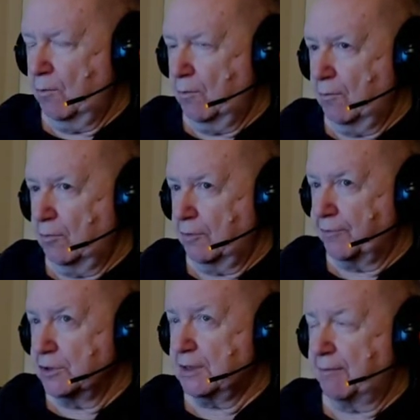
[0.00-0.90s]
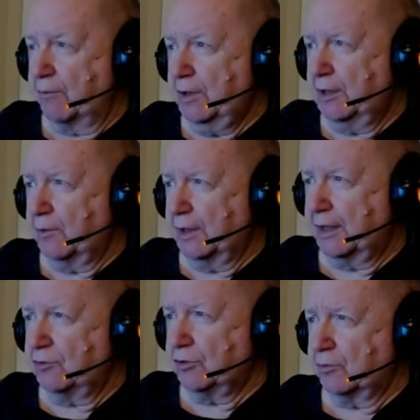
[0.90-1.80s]
the first time I really
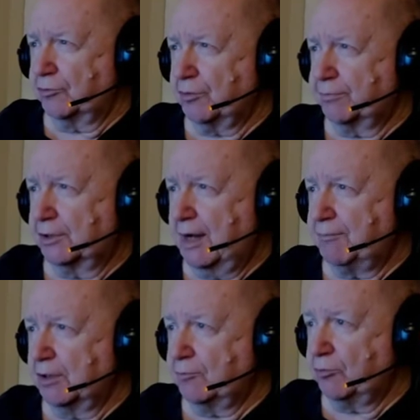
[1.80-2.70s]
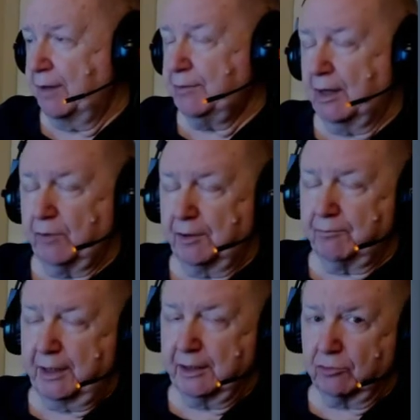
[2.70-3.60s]
realized there was some problems, maybe I wasn't
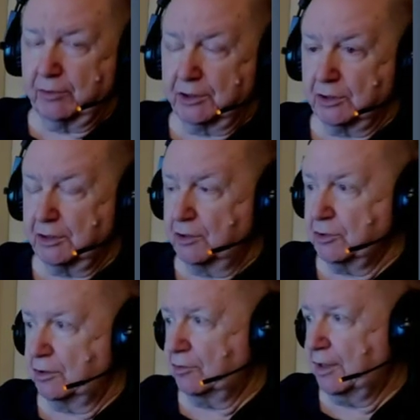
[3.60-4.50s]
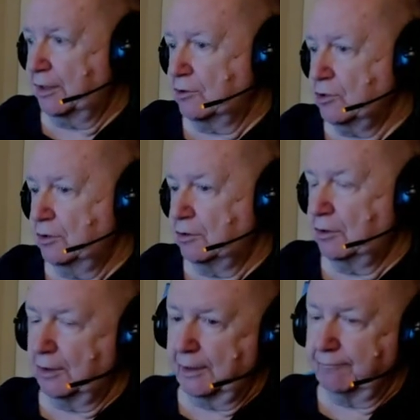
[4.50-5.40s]
paying as much attention as I should. You
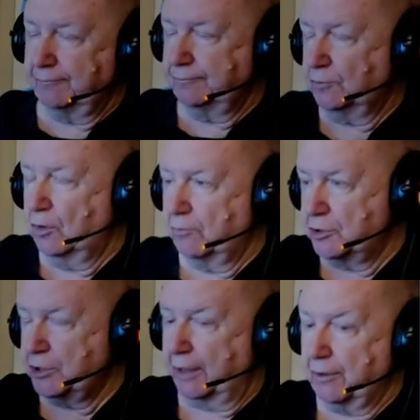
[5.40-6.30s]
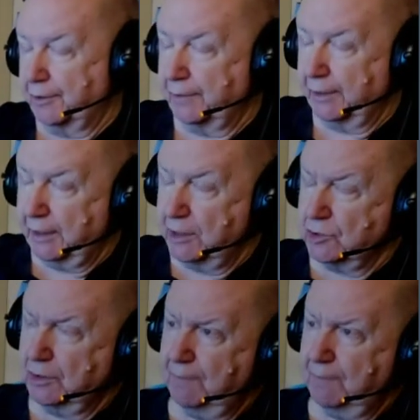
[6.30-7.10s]
know, I go and check on her occasionally.